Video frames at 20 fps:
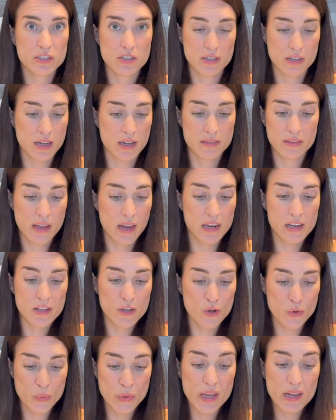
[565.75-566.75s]
on a daily
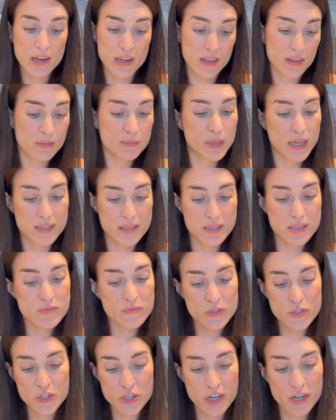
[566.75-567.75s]
or weekly basis
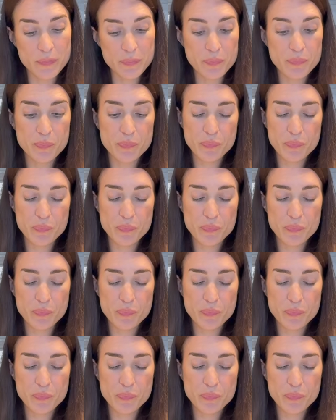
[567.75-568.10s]
for sure.